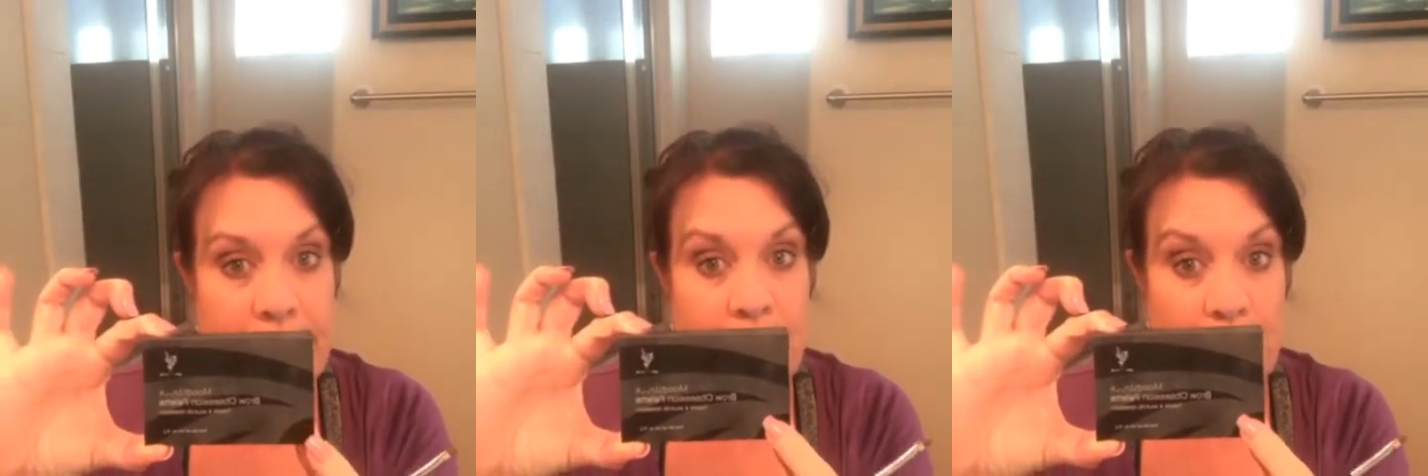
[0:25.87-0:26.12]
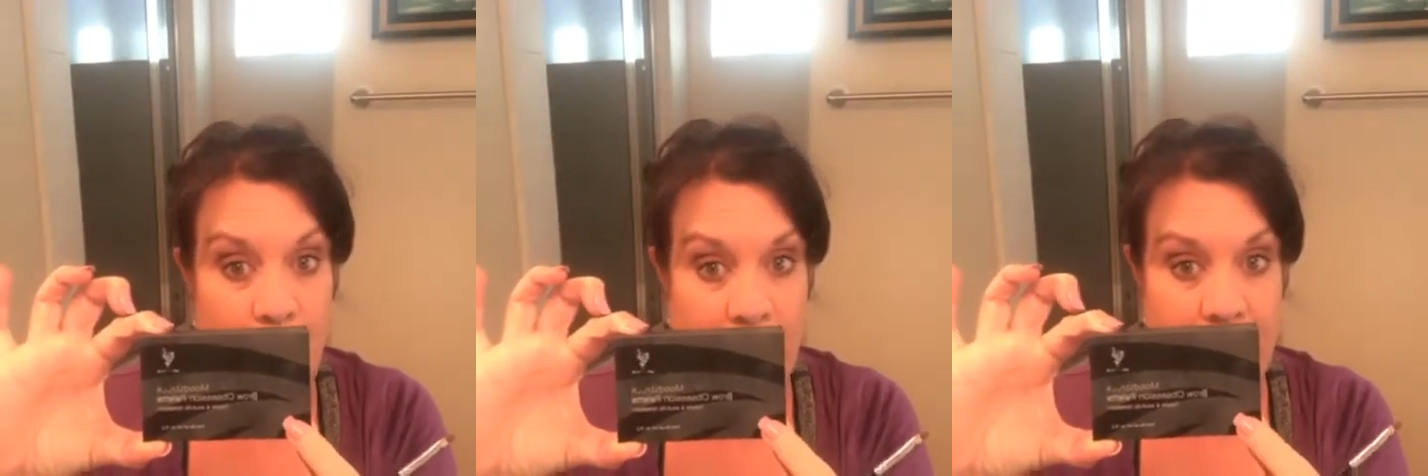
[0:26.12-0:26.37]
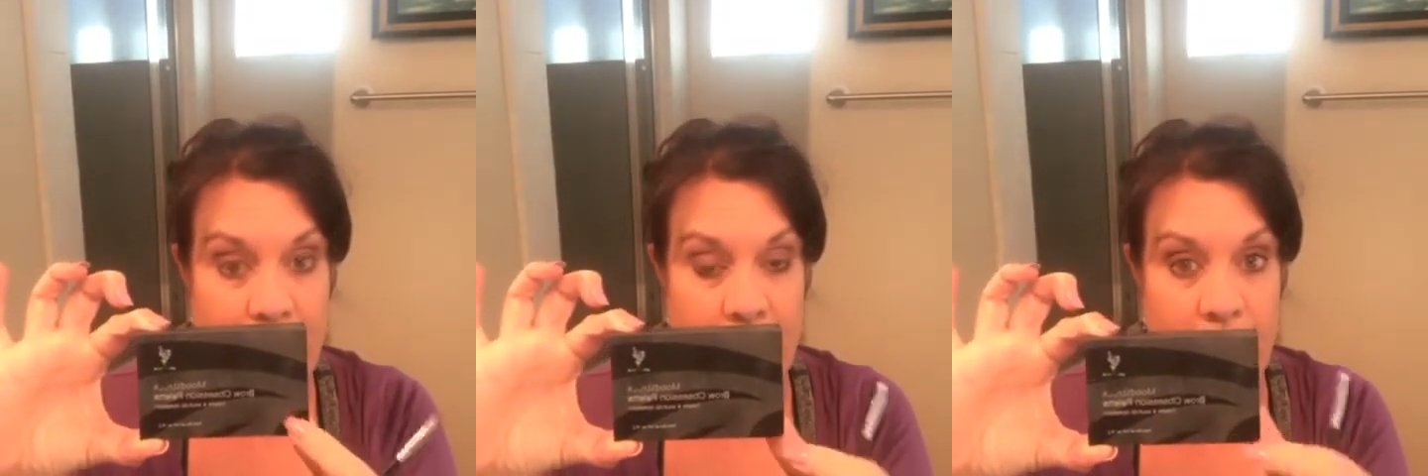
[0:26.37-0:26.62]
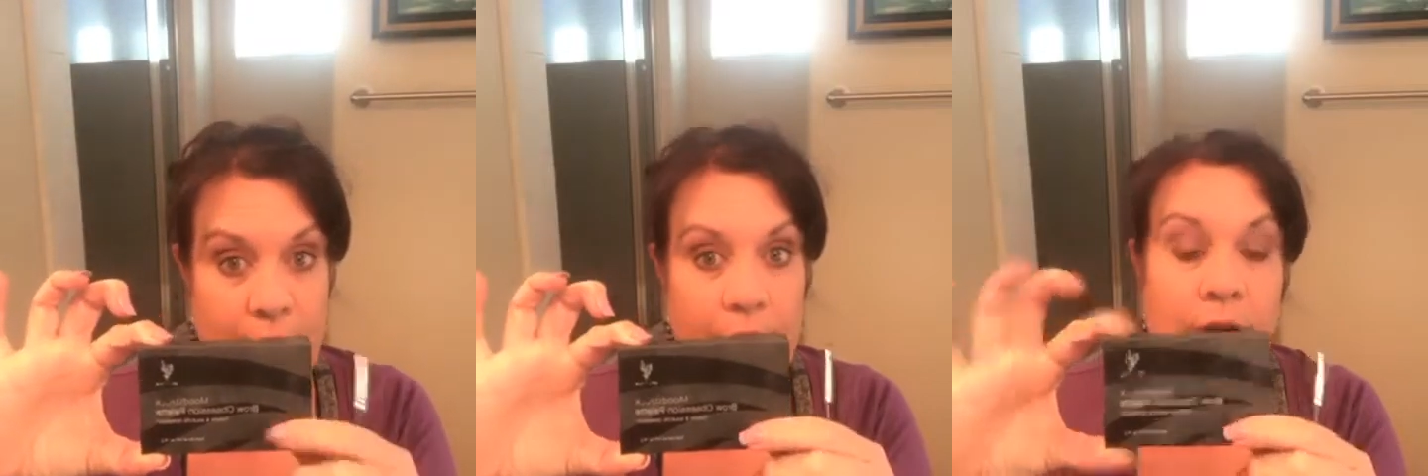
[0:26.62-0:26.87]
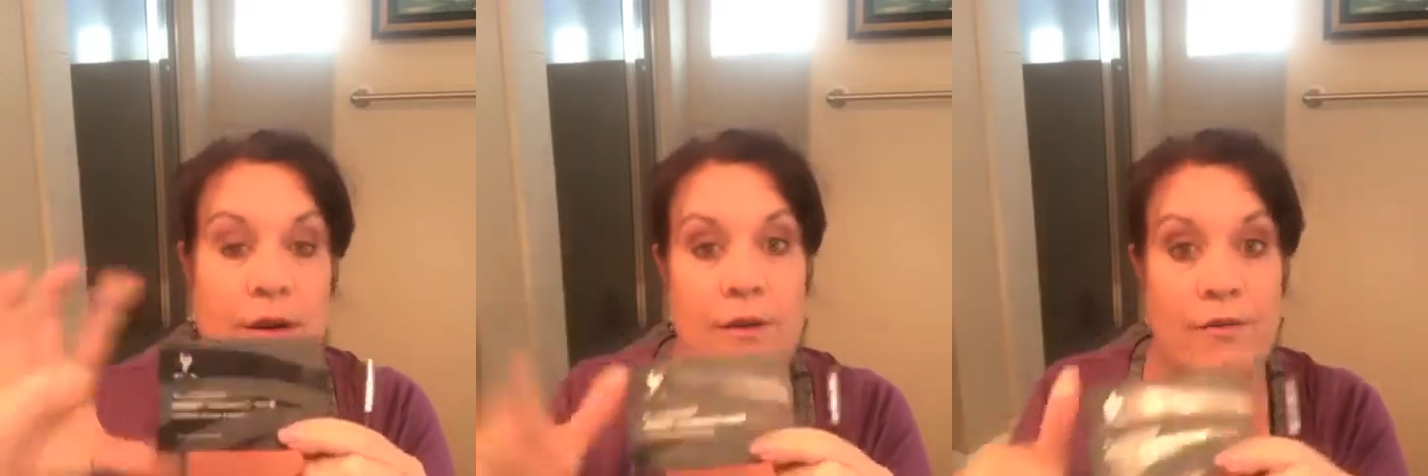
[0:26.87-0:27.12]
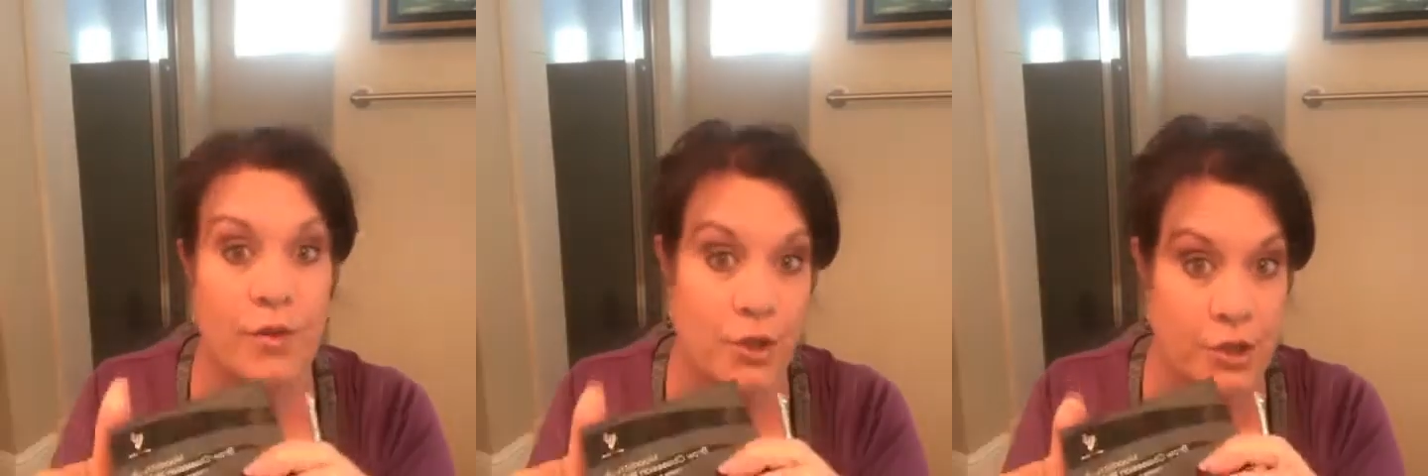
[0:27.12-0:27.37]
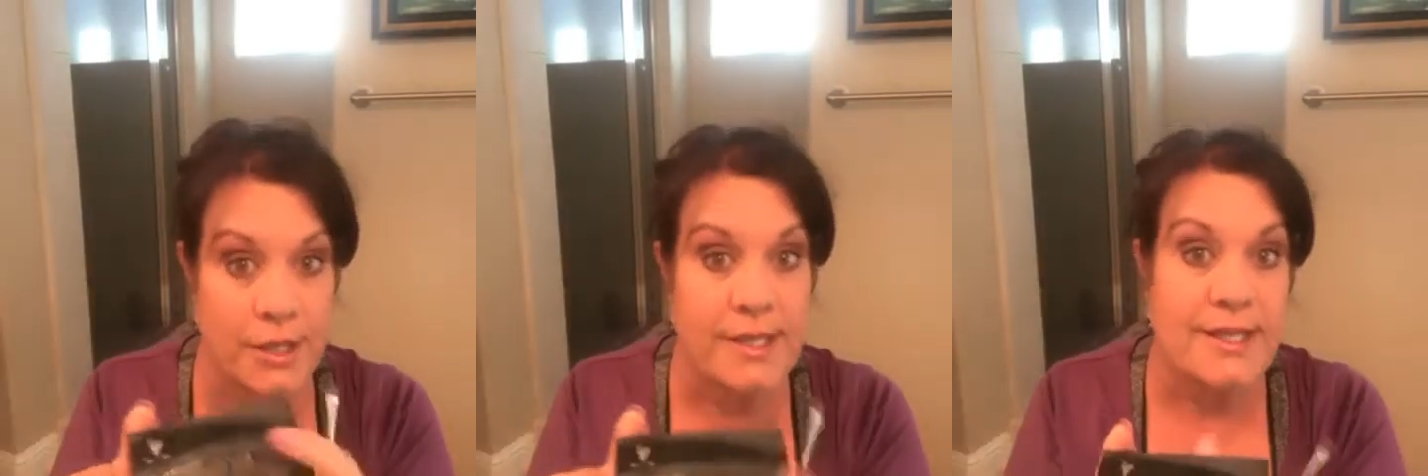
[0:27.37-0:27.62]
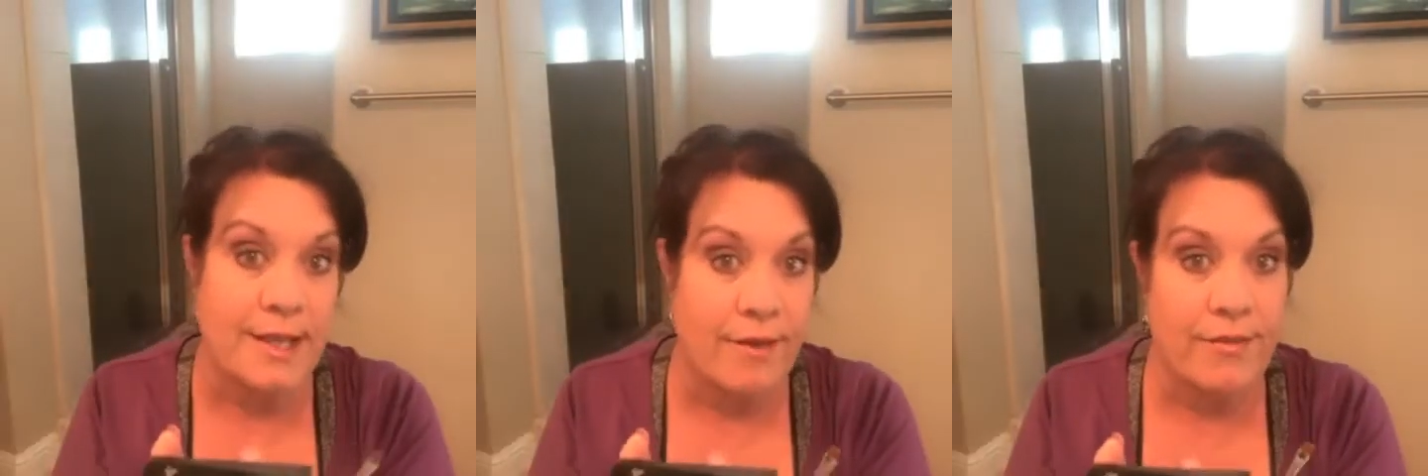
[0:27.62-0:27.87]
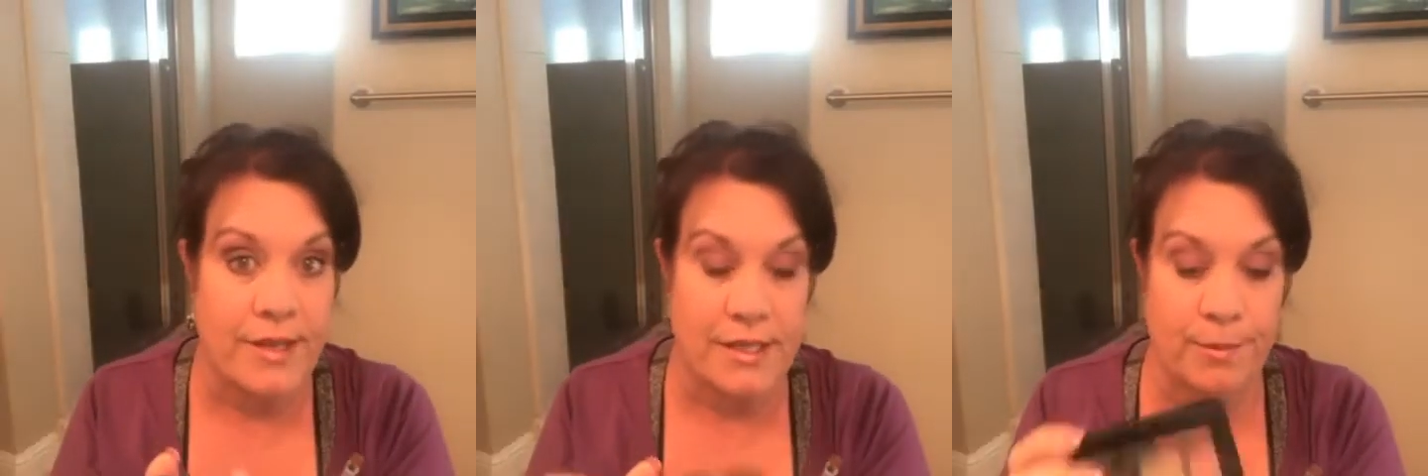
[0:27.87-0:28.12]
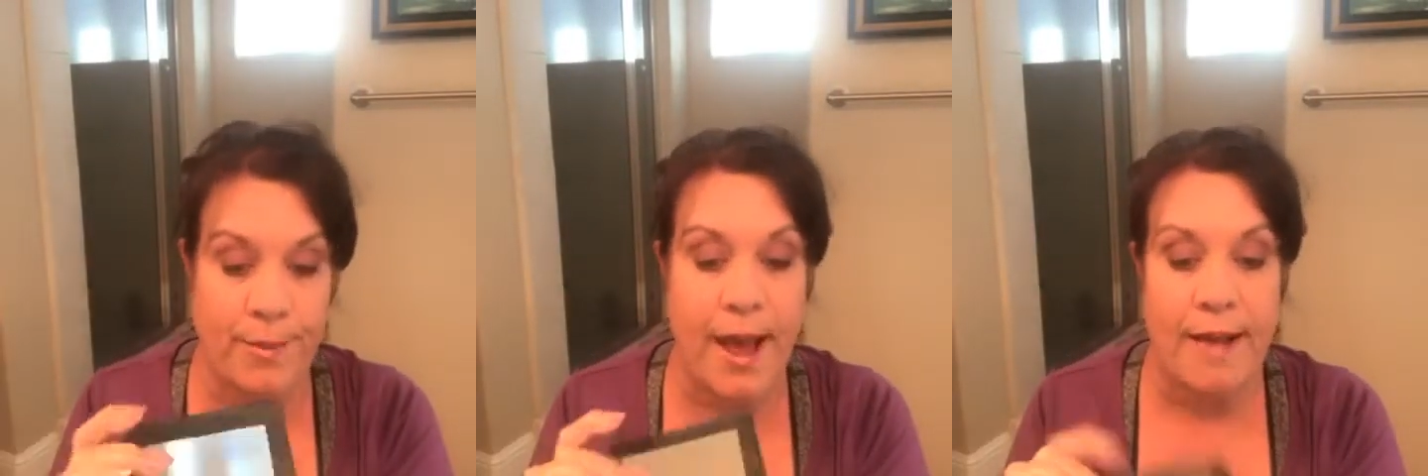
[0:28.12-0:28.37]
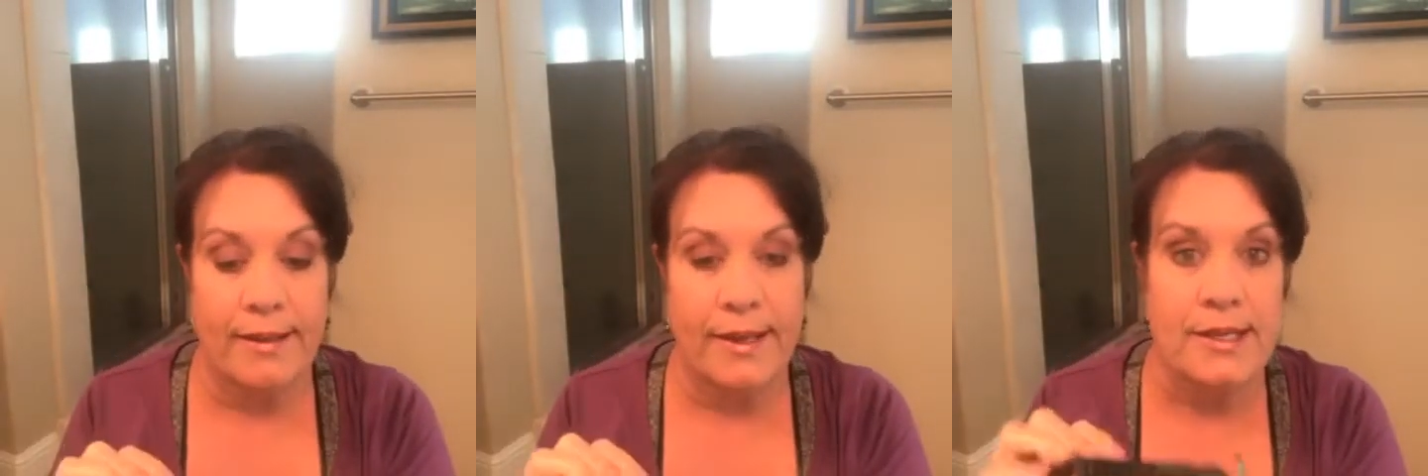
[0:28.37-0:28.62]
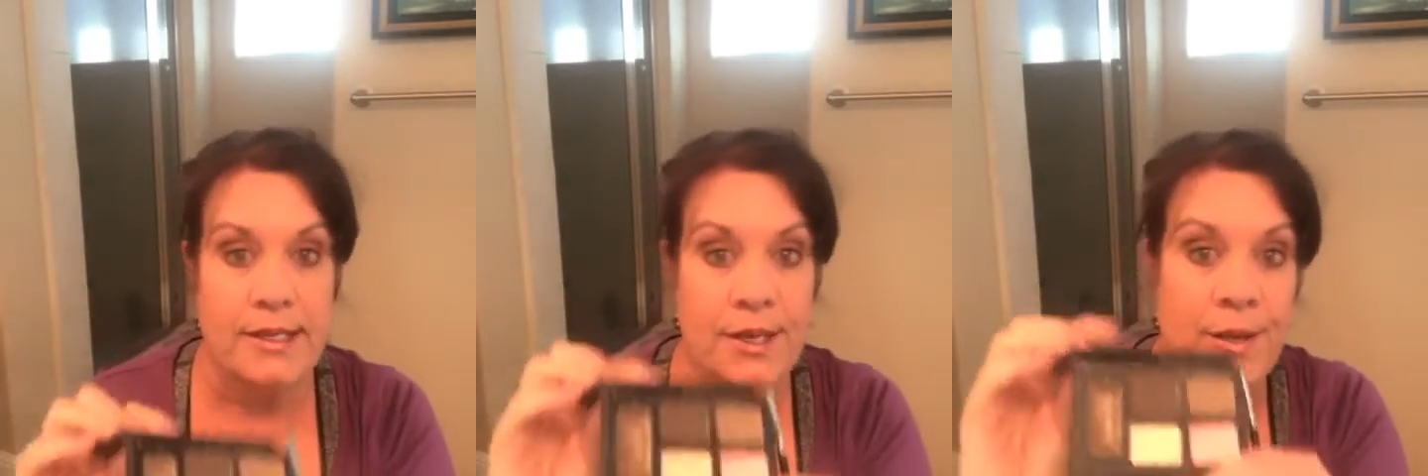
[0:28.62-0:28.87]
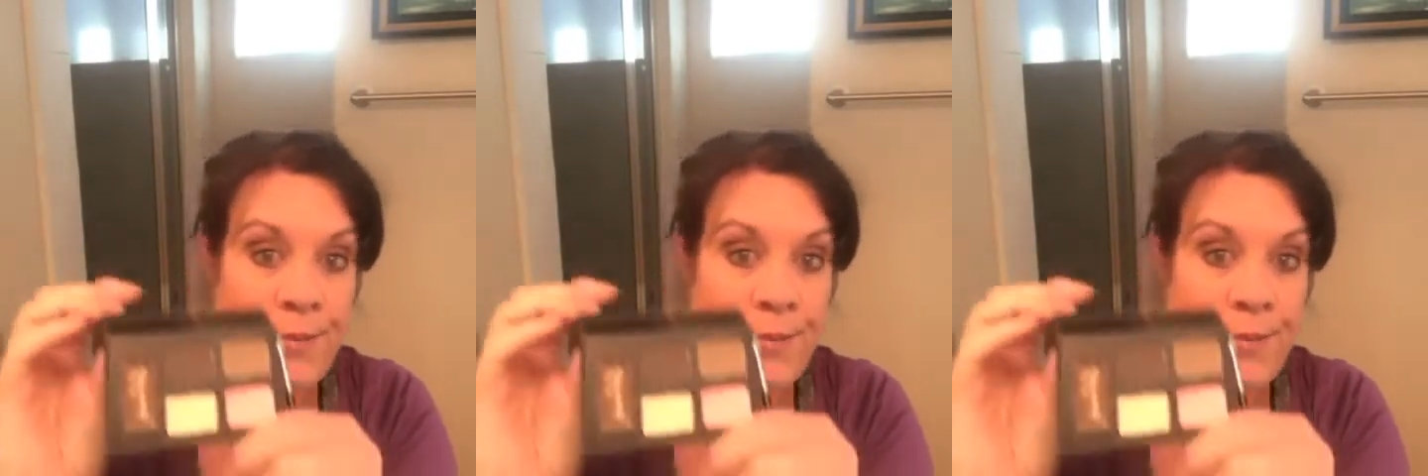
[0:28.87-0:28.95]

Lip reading: and dark hair versions of this palette.